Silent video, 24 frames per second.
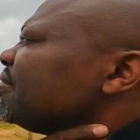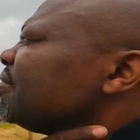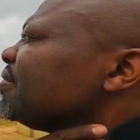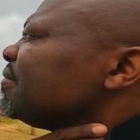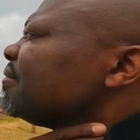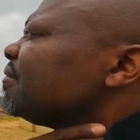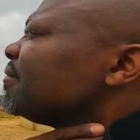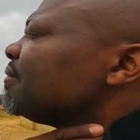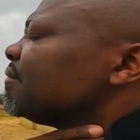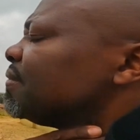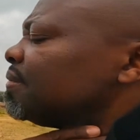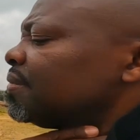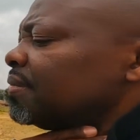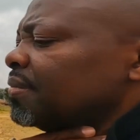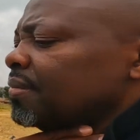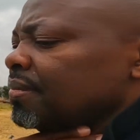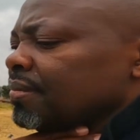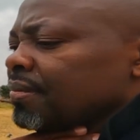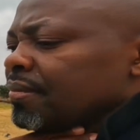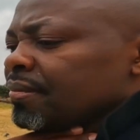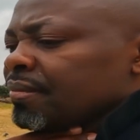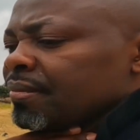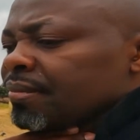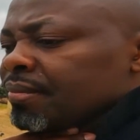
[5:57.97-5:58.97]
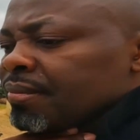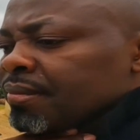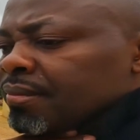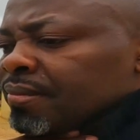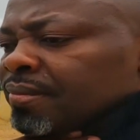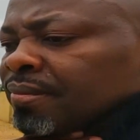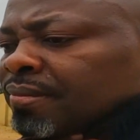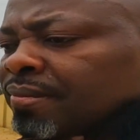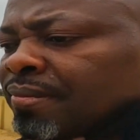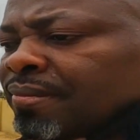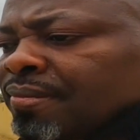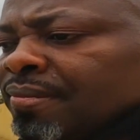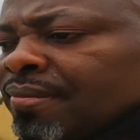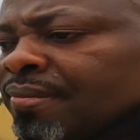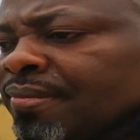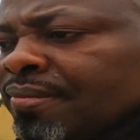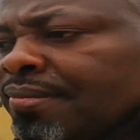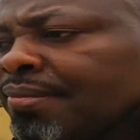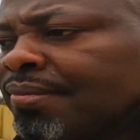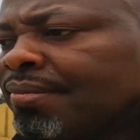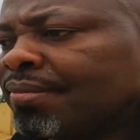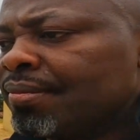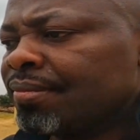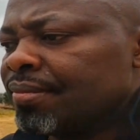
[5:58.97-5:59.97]
gonna raise to
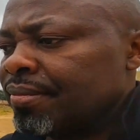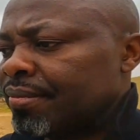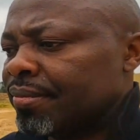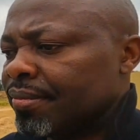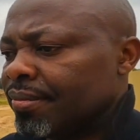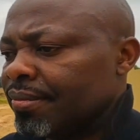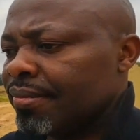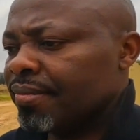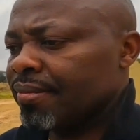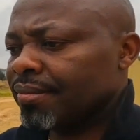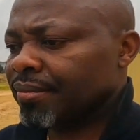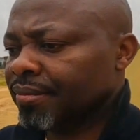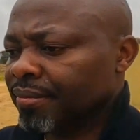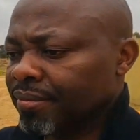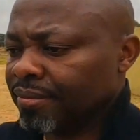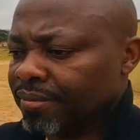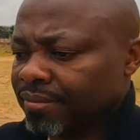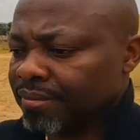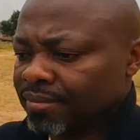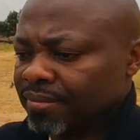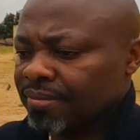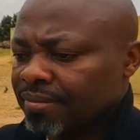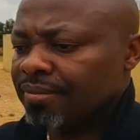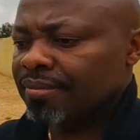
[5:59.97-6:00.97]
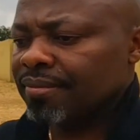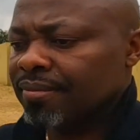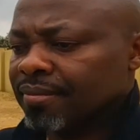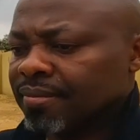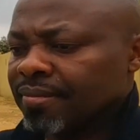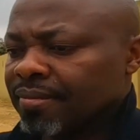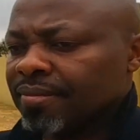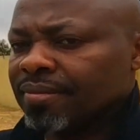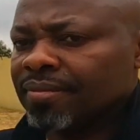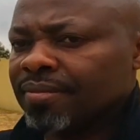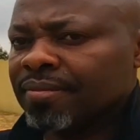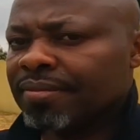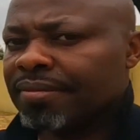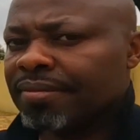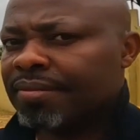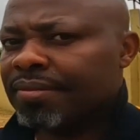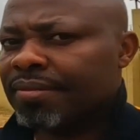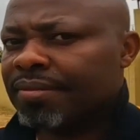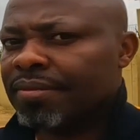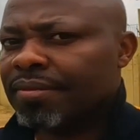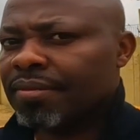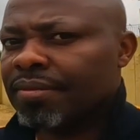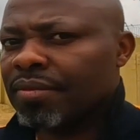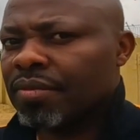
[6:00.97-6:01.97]
2 rand, maybe about 1 rand
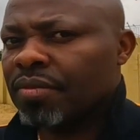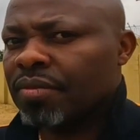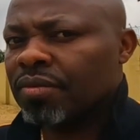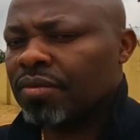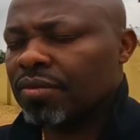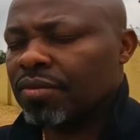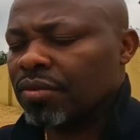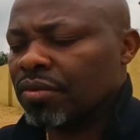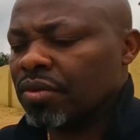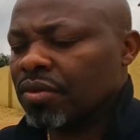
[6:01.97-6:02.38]
50 kilo.